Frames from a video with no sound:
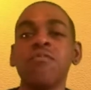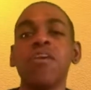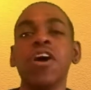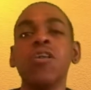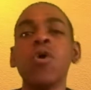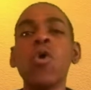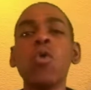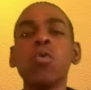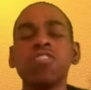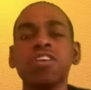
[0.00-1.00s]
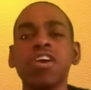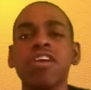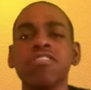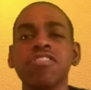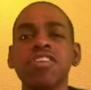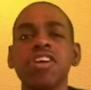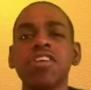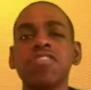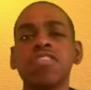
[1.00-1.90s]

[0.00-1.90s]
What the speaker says: fun with the character she is.